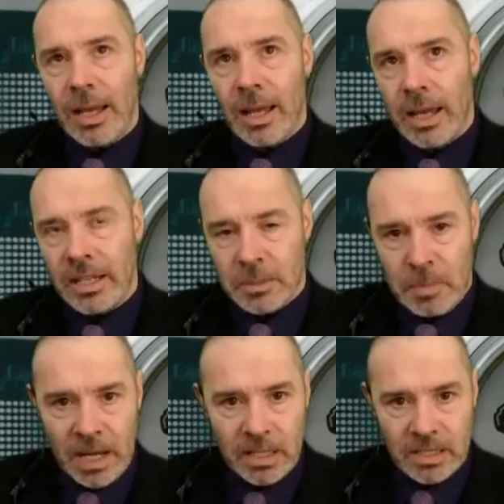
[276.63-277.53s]
It
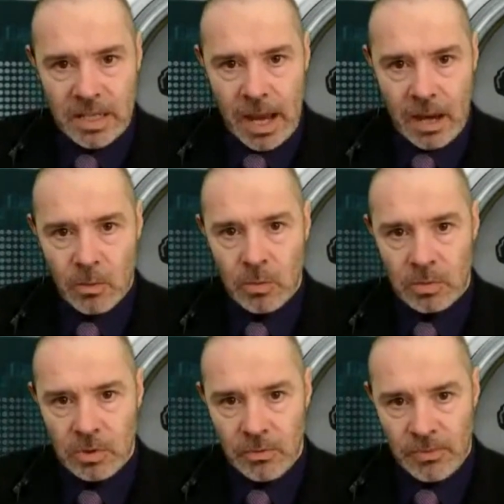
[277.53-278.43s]
depends how
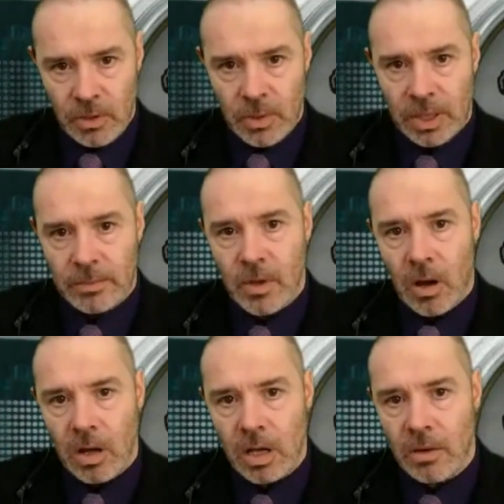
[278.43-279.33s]
you view it.
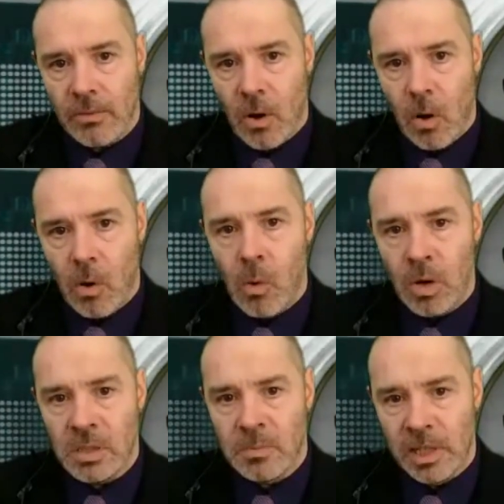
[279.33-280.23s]
I have
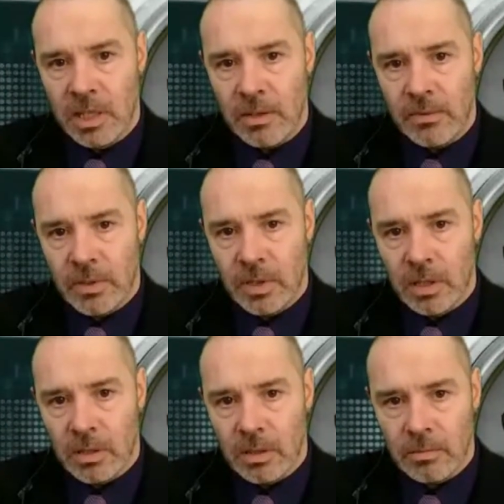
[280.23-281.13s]
always believed that
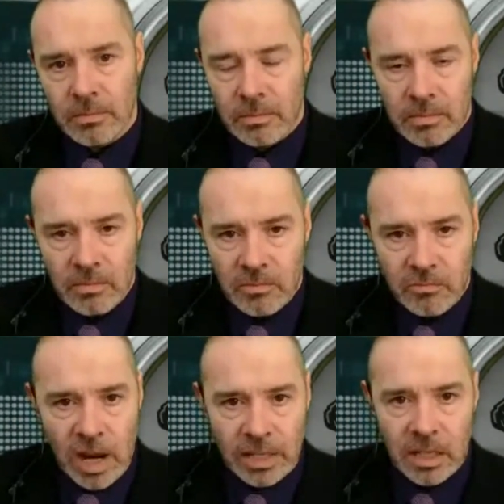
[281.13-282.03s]

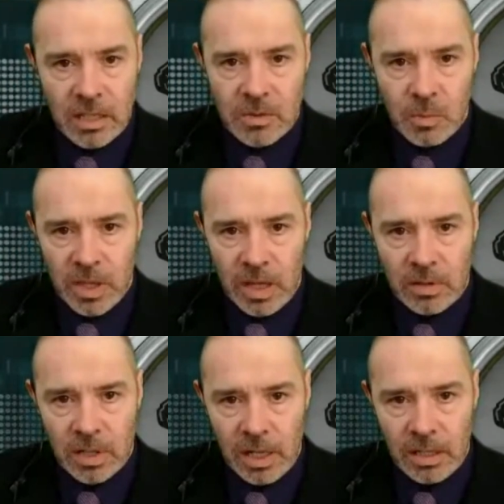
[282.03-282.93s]
rankings
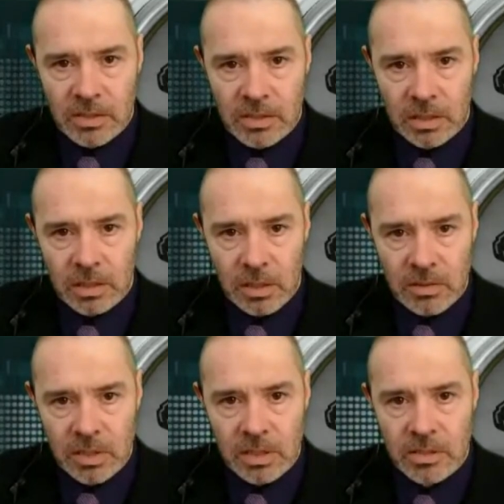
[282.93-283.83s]
without clicks are
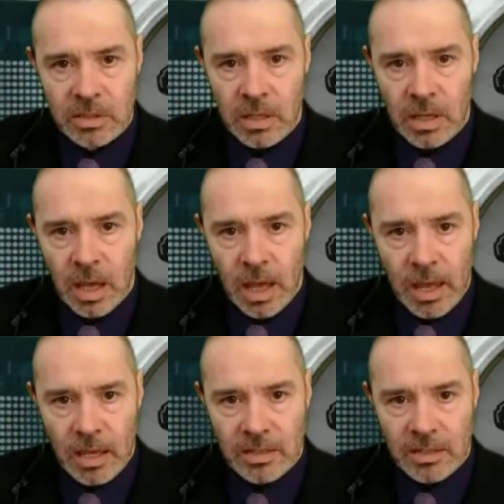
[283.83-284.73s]
useless
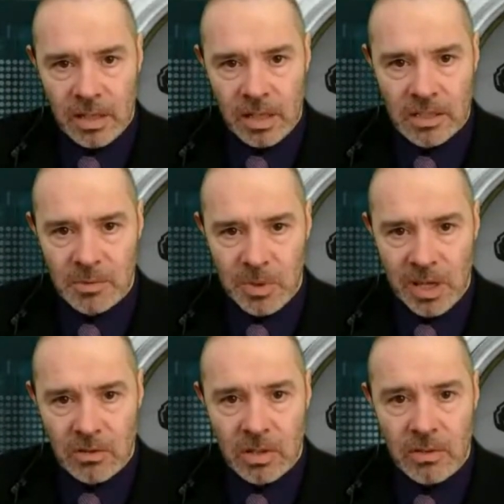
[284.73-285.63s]
and clicks
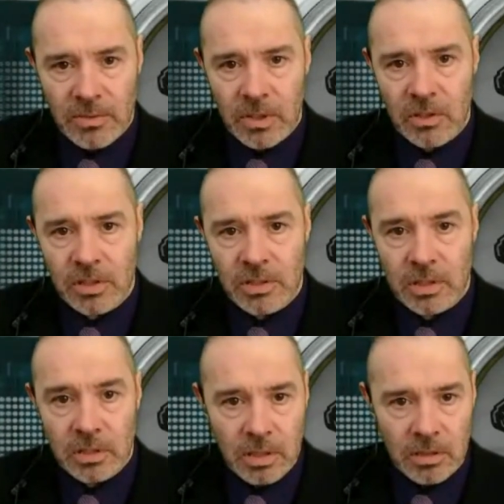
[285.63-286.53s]
without conversions
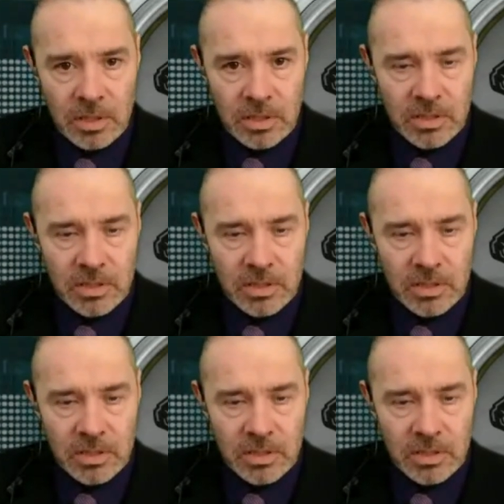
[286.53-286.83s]
are useless.